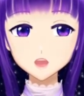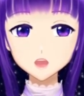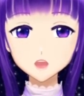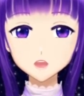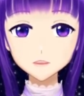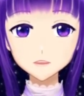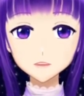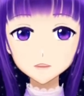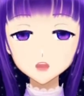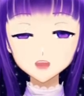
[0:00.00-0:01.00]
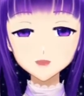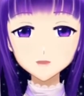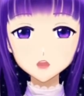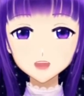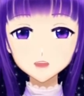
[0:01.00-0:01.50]
show up.
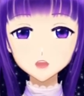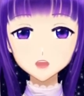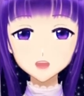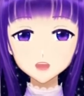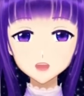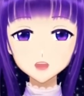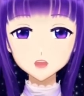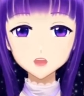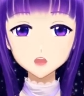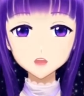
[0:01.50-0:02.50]
Whatever the